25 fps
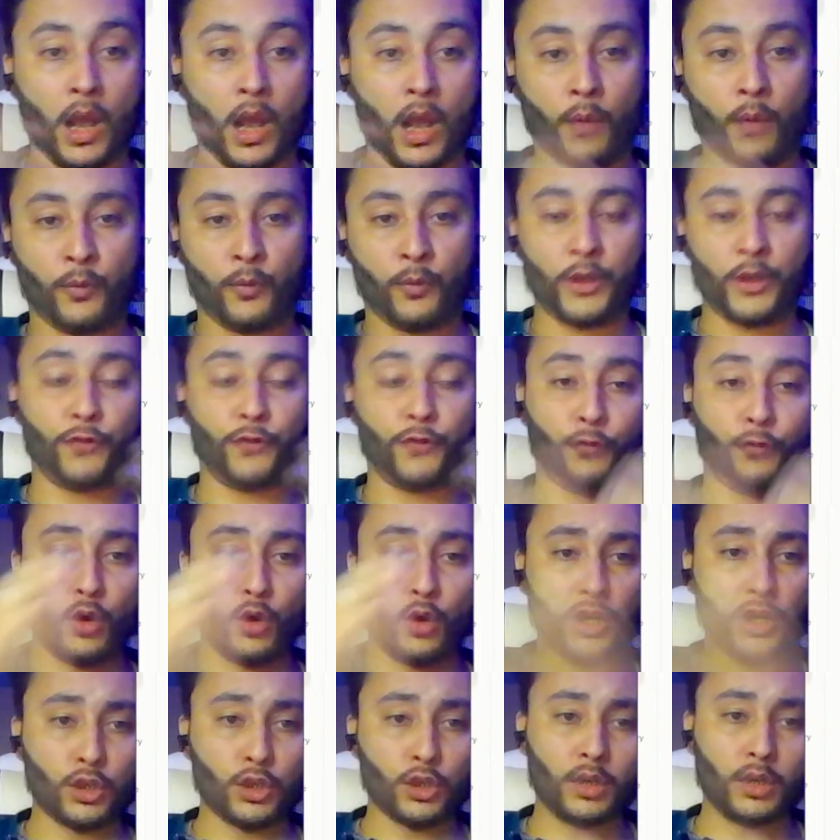When you
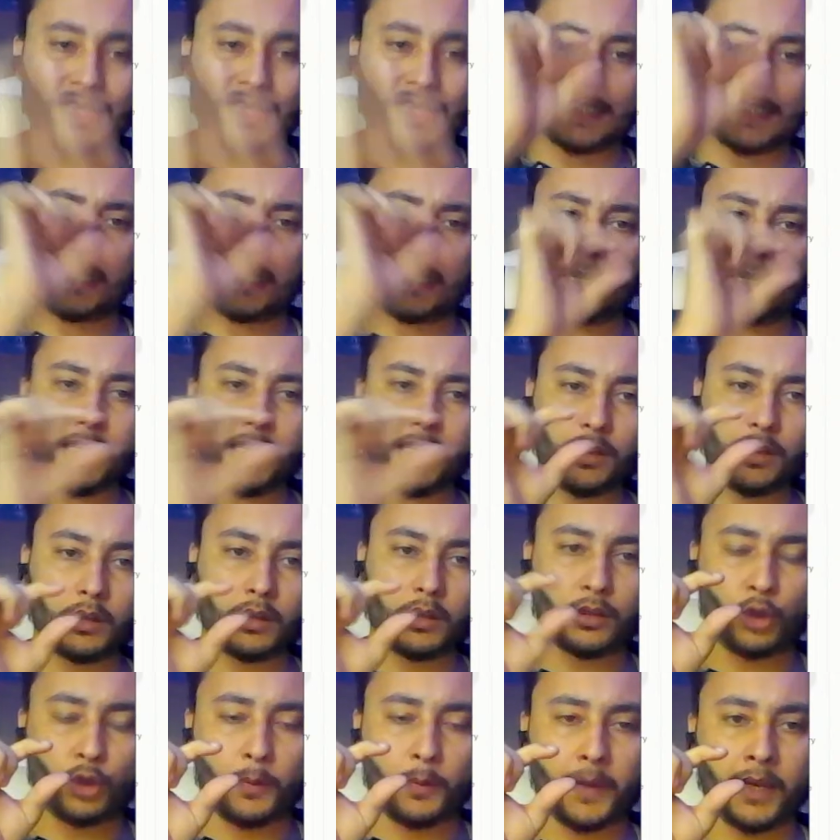focus on a certain
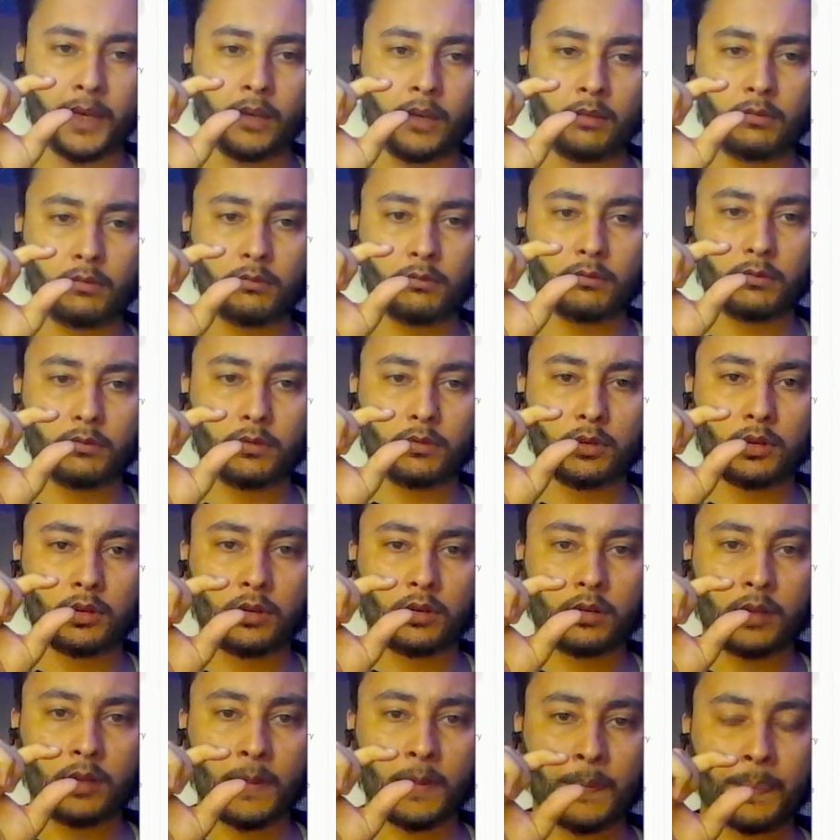domain,
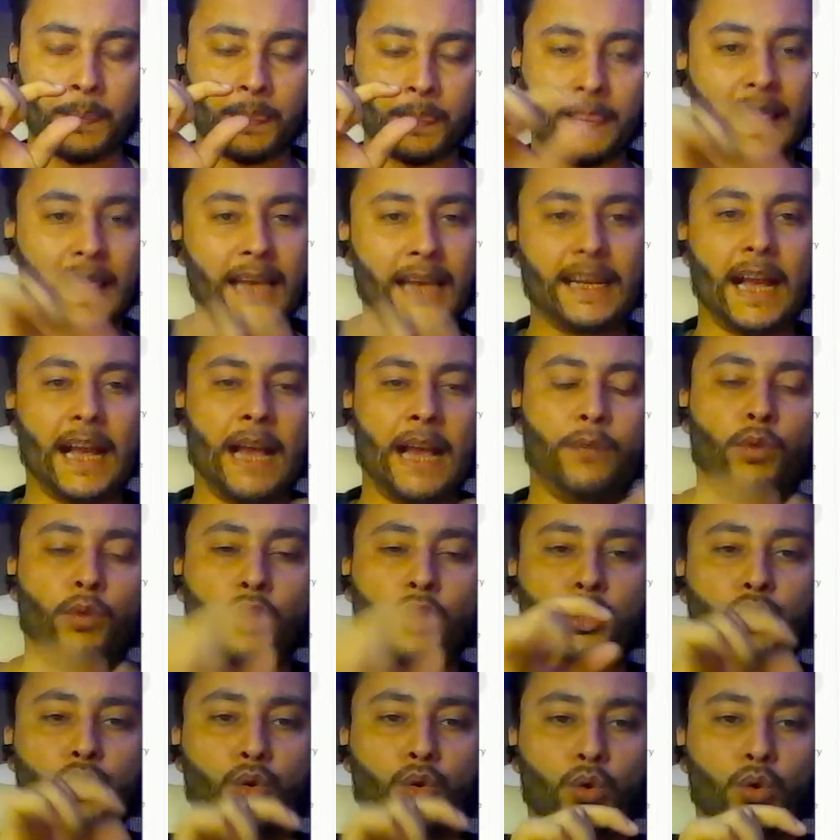like I want